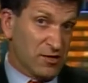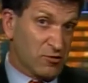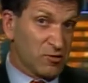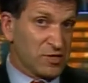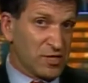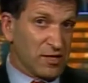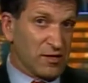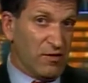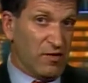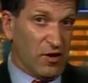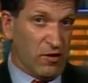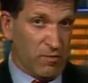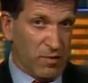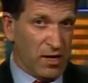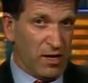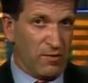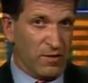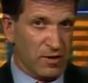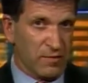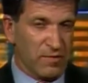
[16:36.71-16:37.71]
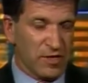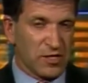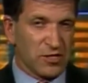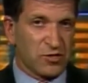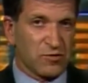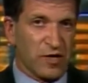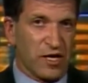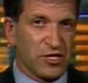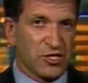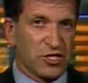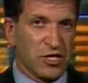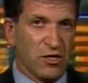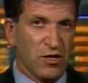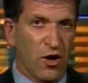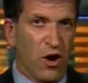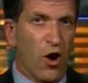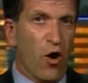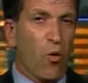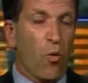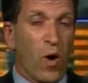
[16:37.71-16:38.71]
interestingly the Obama
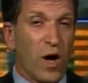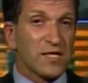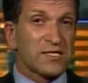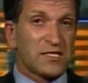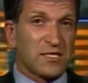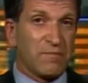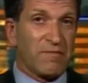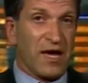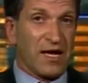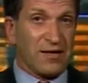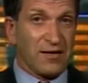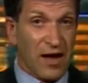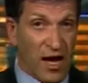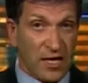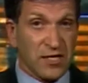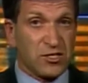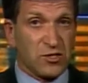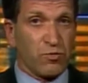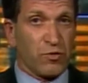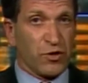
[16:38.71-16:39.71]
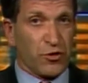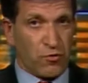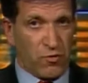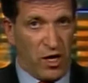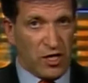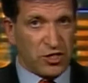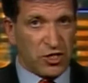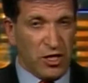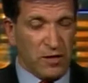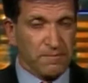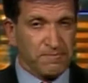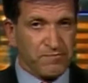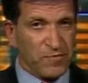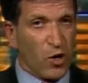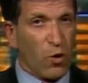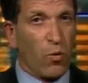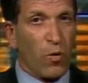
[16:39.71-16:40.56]
administration, wants to make nice with Russia.